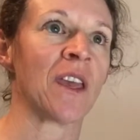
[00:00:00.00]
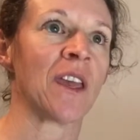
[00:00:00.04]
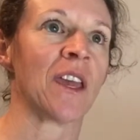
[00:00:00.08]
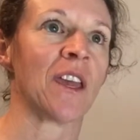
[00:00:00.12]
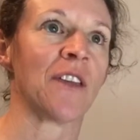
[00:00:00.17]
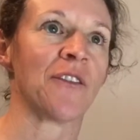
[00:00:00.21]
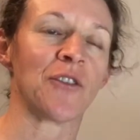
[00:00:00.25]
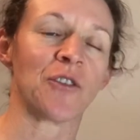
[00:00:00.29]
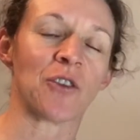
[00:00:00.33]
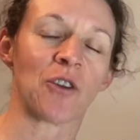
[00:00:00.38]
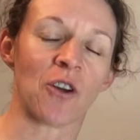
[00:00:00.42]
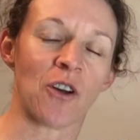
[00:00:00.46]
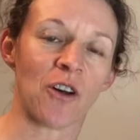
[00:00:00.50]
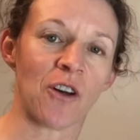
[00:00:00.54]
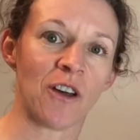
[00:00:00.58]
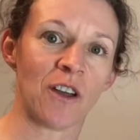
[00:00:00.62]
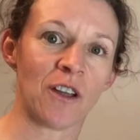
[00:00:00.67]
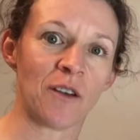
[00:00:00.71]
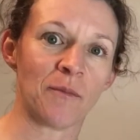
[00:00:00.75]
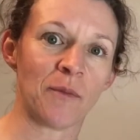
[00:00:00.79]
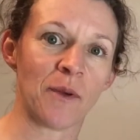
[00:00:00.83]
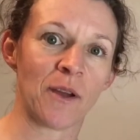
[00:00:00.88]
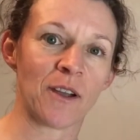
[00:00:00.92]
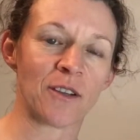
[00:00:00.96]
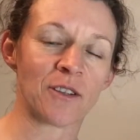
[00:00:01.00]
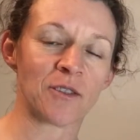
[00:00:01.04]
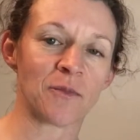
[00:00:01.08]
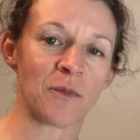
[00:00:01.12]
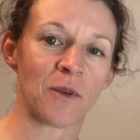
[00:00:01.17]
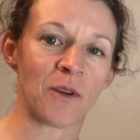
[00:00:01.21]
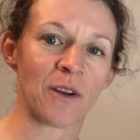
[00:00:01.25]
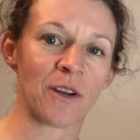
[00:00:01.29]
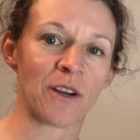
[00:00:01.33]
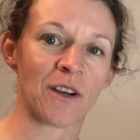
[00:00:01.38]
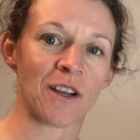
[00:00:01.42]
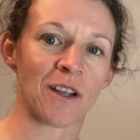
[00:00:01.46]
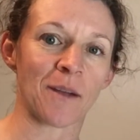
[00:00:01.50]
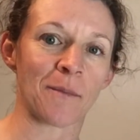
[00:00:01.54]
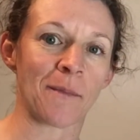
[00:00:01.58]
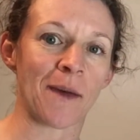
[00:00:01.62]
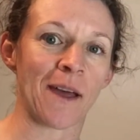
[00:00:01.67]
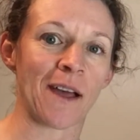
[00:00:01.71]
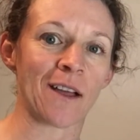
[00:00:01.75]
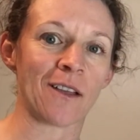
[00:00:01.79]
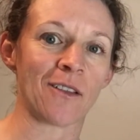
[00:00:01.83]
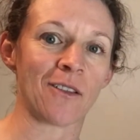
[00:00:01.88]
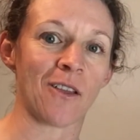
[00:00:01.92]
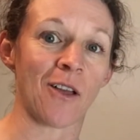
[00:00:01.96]
If you're on Poshmark,
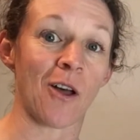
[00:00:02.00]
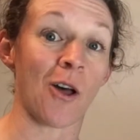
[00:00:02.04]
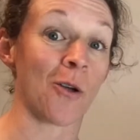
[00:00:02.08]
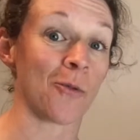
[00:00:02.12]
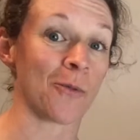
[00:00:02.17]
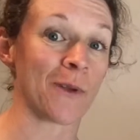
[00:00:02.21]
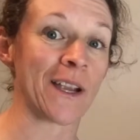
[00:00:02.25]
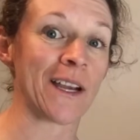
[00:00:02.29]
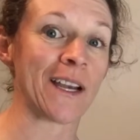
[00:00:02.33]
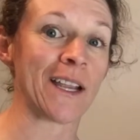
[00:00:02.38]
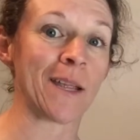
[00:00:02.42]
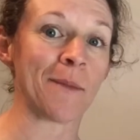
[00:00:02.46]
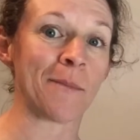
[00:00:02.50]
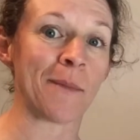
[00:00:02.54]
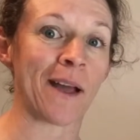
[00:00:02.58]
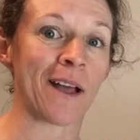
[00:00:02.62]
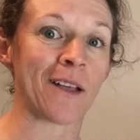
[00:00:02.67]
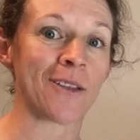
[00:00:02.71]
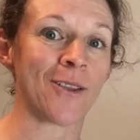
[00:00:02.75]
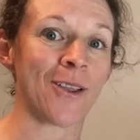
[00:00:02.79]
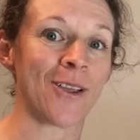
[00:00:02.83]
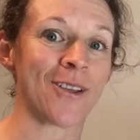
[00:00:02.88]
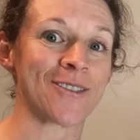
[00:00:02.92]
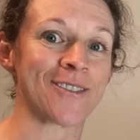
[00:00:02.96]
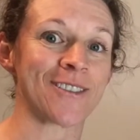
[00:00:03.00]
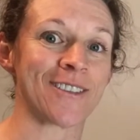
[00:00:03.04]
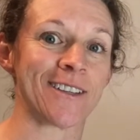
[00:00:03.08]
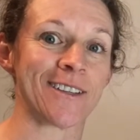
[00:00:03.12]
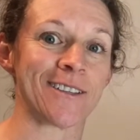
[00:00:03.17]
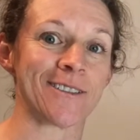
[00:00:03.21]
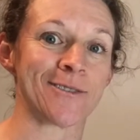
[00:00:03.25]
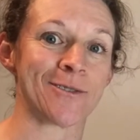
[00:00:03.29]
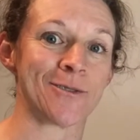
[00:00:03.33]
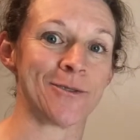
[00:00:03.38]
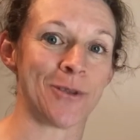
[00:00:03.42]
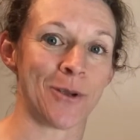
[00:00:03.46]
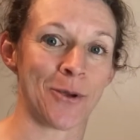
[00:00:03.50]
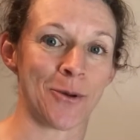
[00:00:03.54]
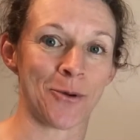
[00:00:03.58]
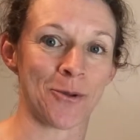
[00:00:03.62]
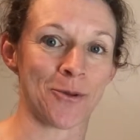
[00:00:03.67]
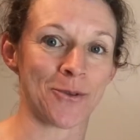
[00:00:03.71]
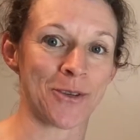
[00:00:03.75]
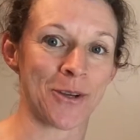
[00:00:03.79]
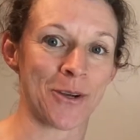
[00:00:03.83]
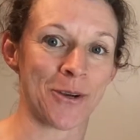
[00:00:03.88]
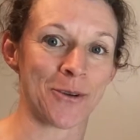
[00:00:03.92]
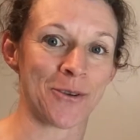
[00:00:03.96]
already my closet is
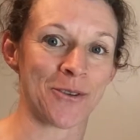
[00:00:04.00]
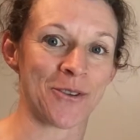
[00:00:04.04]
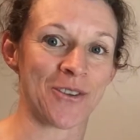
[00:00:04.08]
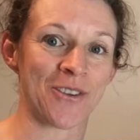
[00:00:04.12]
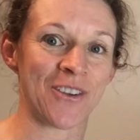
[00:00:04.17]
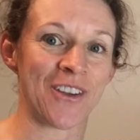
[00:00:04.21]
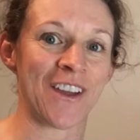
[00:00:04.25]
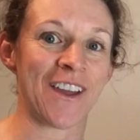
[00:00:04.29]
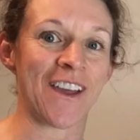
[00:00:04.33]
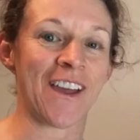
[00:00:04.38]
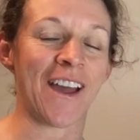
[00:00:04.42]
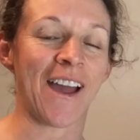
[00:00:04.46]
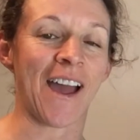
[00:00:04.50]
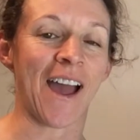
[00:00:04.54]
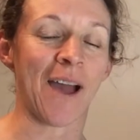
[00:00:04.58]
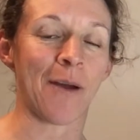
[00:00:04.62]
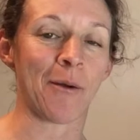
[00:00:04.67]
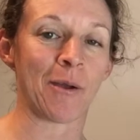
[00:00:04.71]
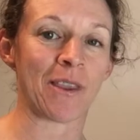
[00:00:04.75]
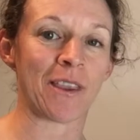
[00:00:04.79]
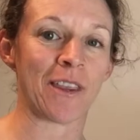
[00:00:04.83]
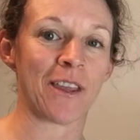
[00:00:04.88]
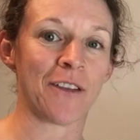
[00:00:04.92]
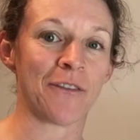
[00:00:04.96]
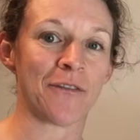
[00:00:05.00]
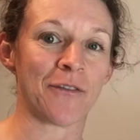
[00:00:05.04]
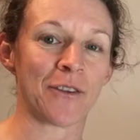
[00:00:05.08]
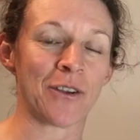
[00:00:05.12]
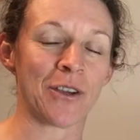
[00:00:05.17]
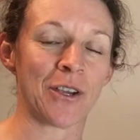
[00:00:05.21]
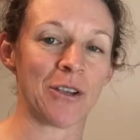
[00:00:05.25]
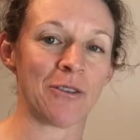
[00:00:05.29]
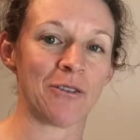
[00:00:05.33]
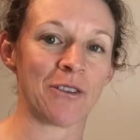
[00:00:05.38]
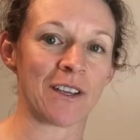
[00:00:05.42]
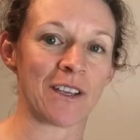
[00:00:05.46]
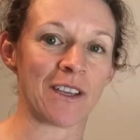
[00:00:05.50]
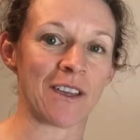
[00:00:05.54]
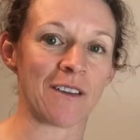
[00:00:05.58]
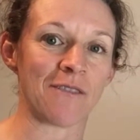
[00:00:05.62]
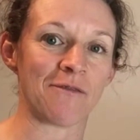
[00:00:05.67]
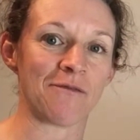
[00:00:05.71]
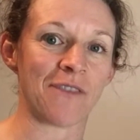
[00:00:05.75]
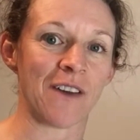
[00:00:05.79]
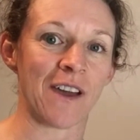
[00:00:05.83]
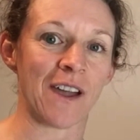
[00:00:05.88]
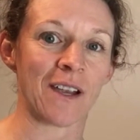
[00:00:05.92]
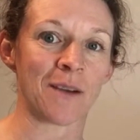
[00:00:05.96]
Doodle Turtle. I would love for you to
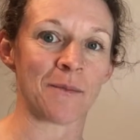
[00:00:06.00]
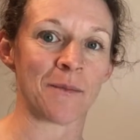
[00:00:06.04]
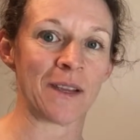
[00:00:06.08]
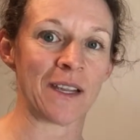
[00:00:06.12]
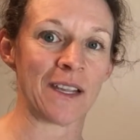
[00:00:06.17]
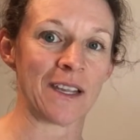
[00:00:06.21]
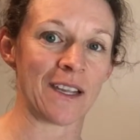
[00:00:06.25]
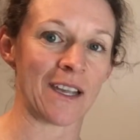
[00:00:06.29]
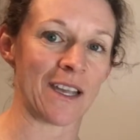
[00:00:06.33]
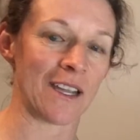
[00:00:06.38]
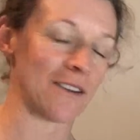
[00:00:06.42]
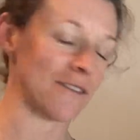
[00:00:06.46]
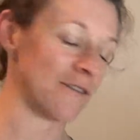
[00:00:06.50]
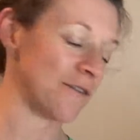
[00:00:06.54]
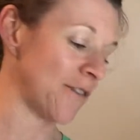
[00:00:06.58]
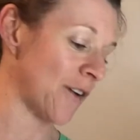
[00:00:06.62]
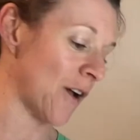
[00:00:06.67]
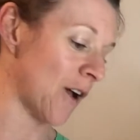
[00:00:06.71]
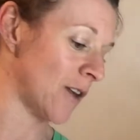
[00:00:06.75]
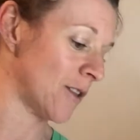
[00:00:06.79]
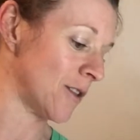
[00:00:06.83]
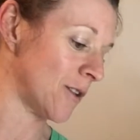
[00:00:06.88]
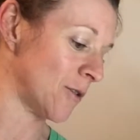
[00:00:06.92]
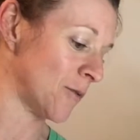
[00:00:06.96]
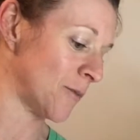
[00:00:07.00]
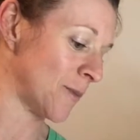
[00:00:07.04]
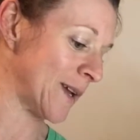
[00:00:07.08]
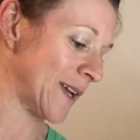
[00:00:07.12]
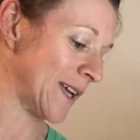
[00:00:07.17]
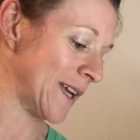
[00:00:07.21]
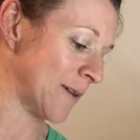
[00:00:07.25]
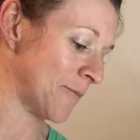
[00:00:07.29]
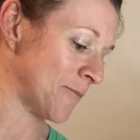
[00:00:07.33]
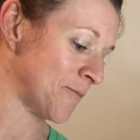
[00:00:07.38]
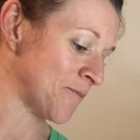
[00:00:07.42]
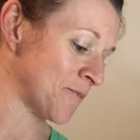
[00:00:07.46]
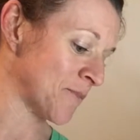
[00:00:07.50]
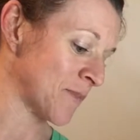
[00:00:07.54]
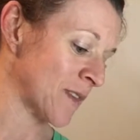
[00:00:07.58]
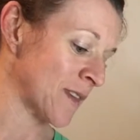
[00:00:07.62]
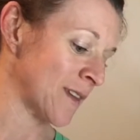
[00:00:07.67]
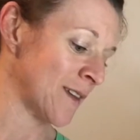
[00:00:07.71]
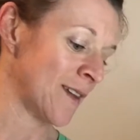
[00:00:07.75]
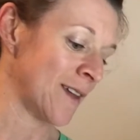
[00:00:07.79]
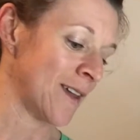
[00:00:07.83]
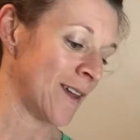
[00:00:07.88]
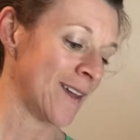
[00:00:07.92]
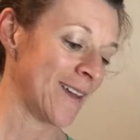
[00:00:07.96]
come find me and follow me.
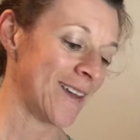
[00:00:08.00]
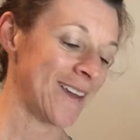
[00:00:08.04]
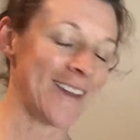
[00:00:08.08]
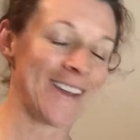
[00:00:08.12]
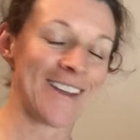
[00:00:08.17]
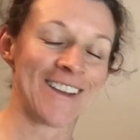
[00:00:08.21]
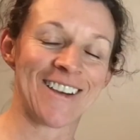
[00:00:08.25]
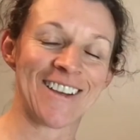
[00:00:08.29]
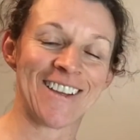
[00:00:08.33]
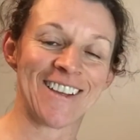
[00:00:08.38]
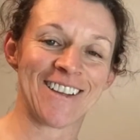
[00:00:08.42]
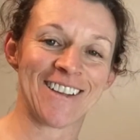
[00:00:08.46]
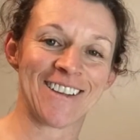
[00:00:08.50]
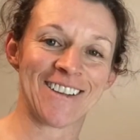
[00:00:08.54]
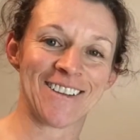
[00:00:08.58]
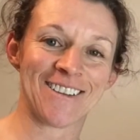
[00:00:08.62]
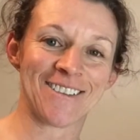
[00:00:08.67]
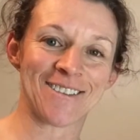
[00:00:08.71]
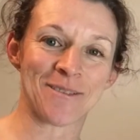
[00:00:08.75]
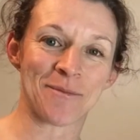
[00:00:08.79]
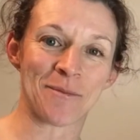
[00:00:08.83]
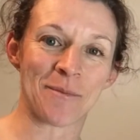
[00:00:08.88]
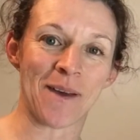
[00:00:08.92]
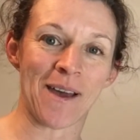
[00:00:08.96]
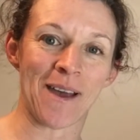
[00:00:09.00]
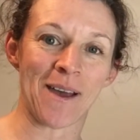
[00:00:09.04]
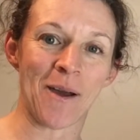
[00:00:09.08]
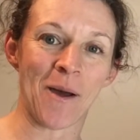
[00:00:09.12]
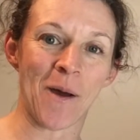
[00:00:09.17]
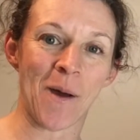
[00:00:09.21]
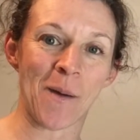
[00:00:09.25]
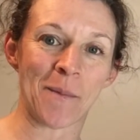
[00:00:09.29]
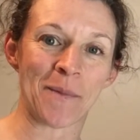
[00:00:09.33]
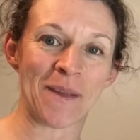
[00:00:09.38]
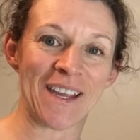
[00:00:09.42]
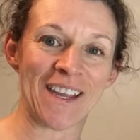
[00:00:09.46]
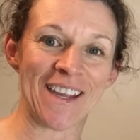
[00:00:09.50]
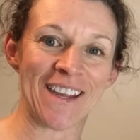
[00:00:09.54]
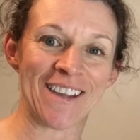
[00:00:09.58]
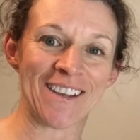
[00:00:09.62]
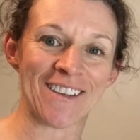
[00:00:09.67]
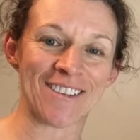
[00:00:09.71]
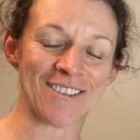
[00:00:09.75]
It is my hobby.